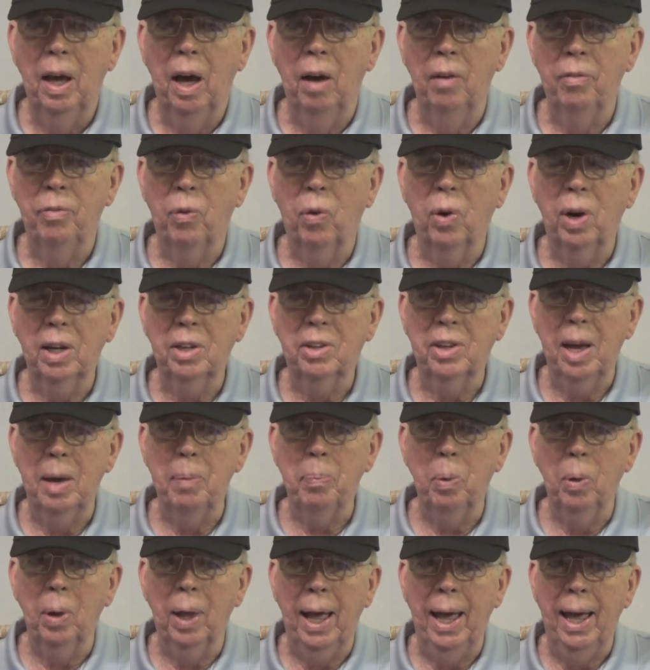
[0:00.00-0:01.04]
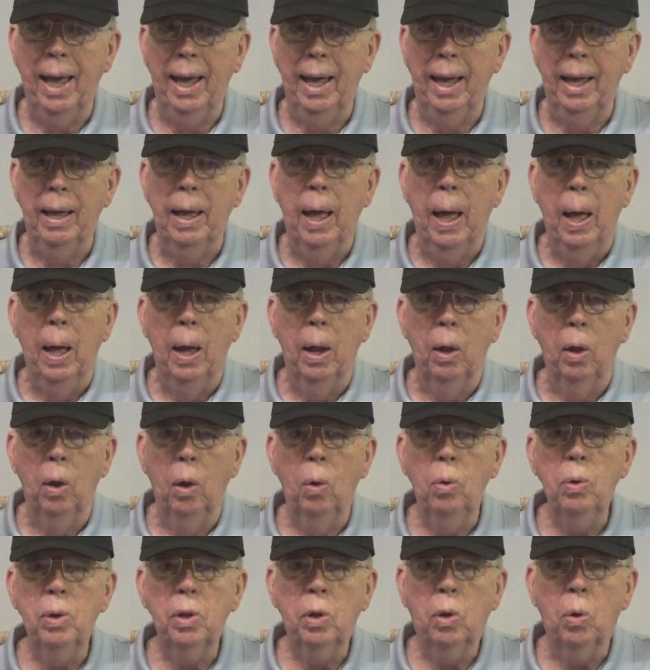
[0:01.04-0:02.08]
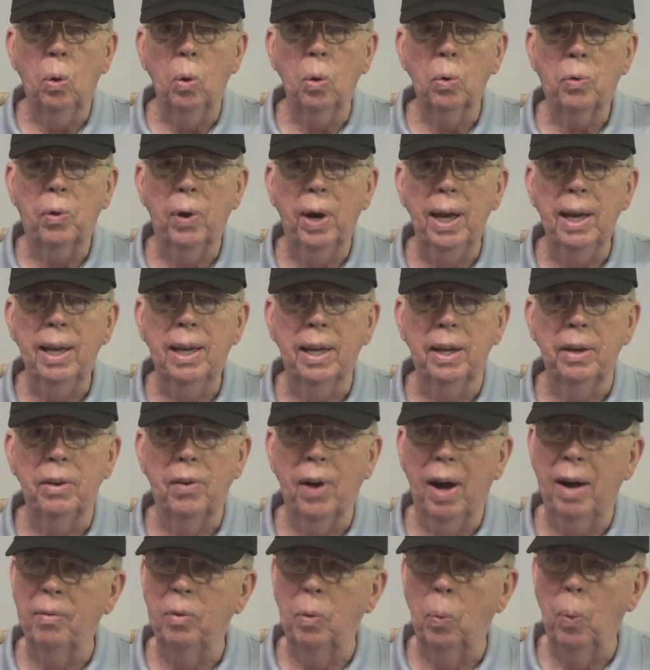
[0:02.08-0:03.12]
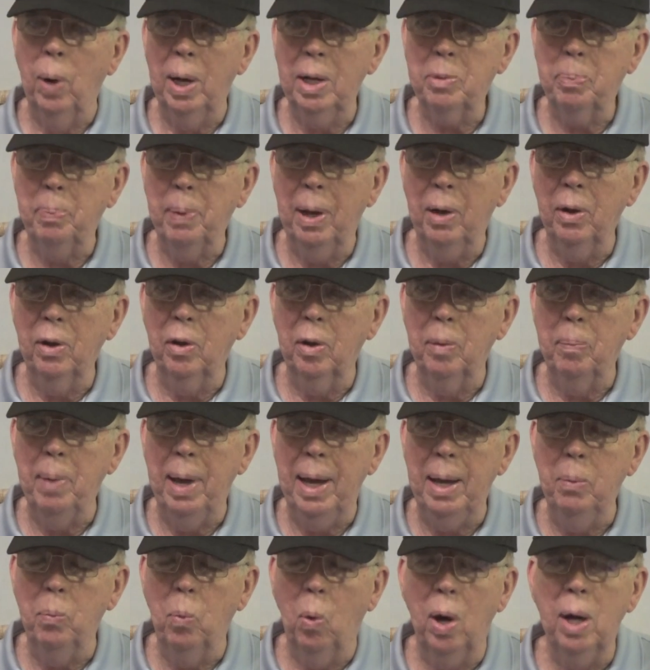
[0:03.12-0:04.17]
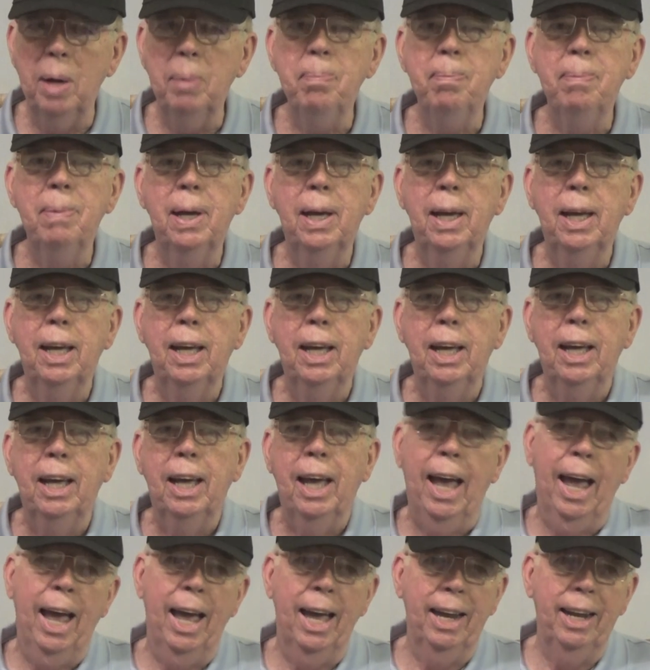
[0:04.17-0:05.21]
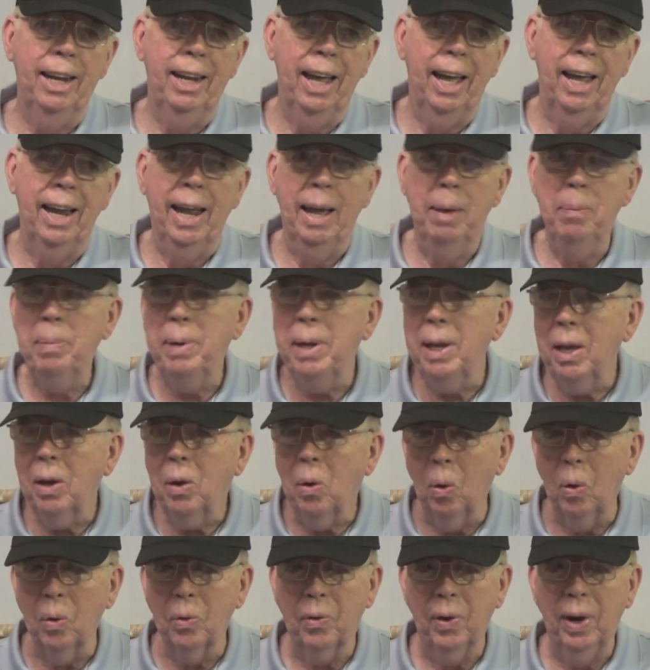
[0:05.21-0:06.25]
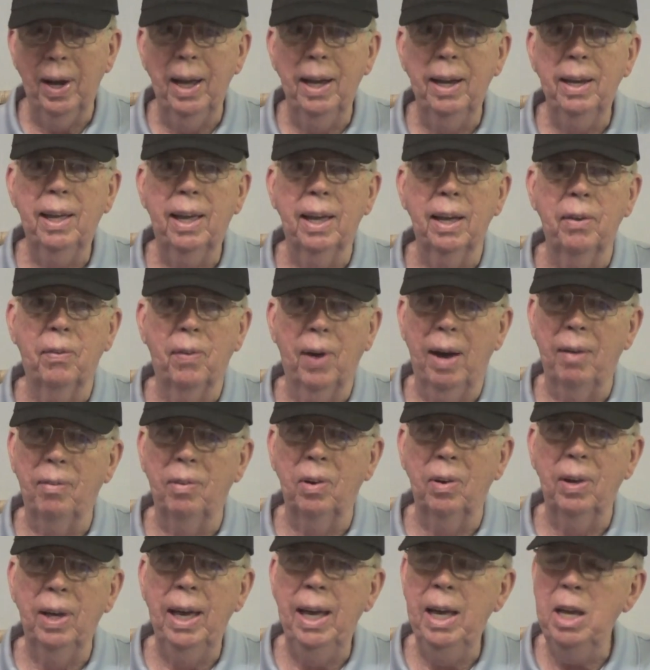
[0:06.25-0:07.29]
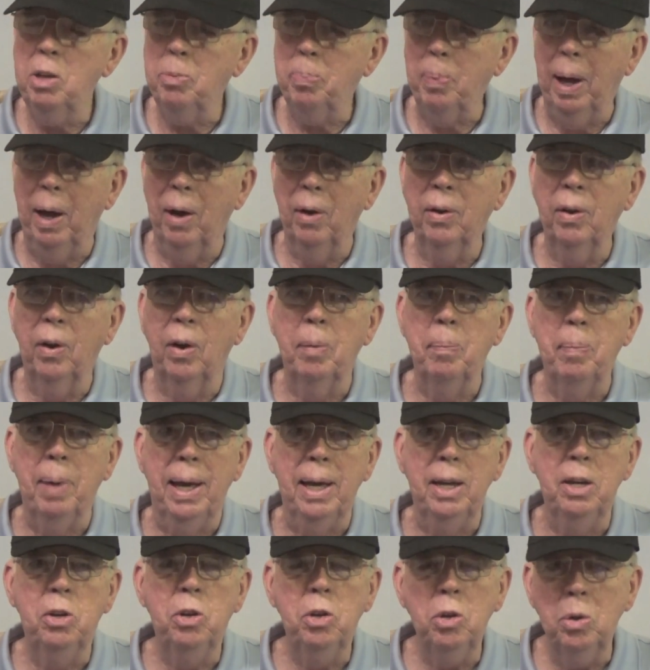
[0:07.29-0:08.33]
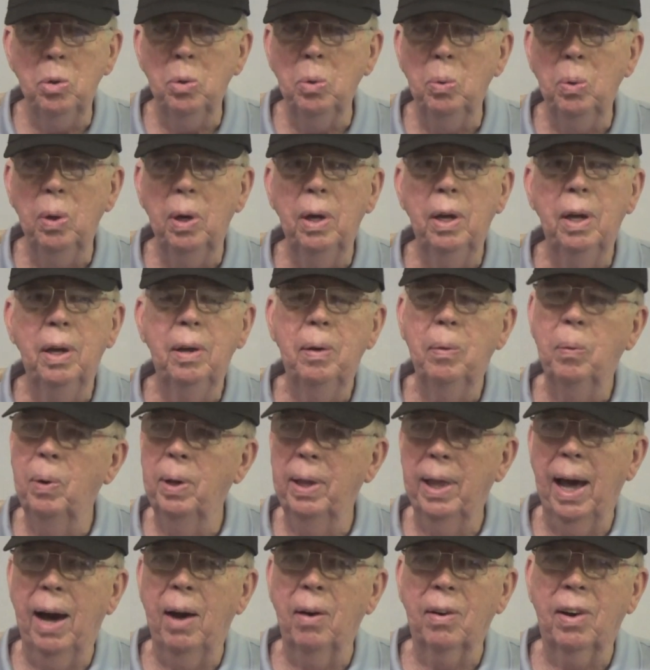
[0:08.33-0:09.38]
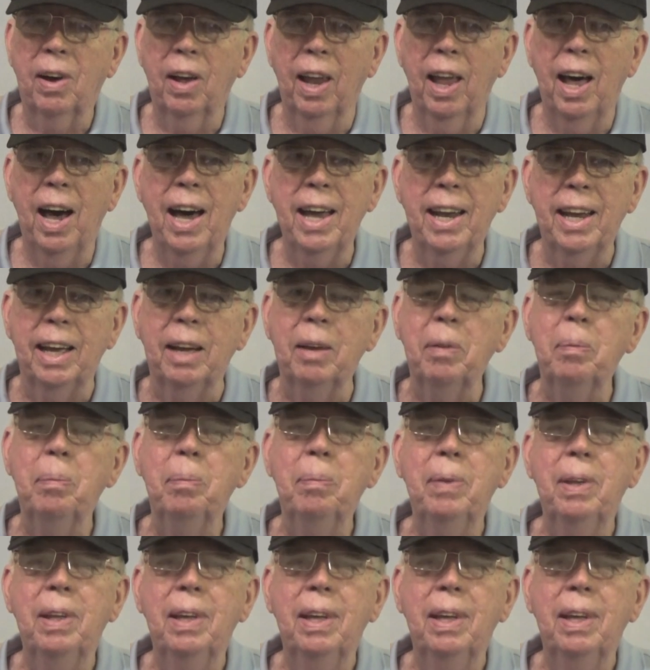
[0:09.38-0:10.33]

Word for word: Uh, for example, a loaded coal train can travel westbound on Main 1 and an empty coal train can travel eastbound on Main 2 without colliding.